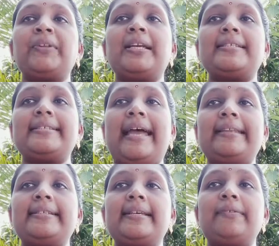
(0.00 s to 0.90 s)

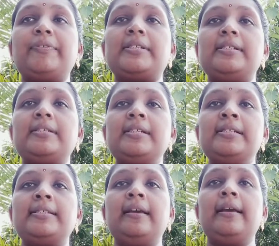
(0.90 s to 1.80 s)
sanitary
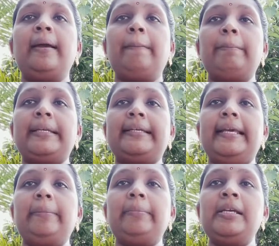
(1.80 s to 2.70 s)
facilities,
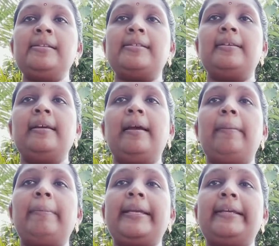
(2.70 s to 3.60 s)
midday meals,
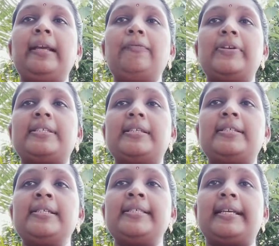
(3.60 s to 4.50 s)
medical
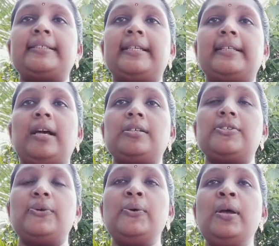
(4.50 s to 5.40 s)
facilities, etc.
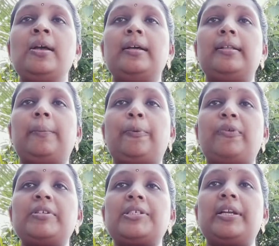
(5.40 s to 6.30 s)
So, the
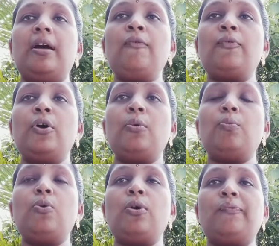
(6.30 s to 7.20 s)
provision of
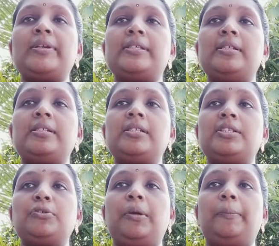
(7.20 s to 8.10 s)
more facilities
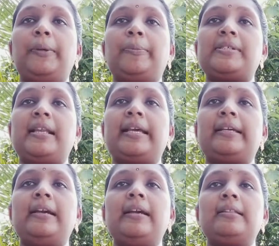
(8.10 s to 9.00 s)
to the pupils, like
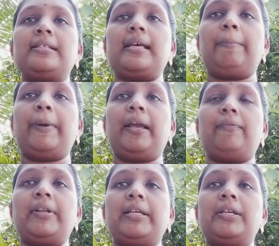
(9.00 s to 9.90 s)
the supply
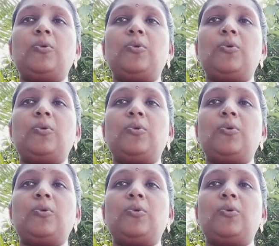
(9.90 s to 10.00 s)
of drinking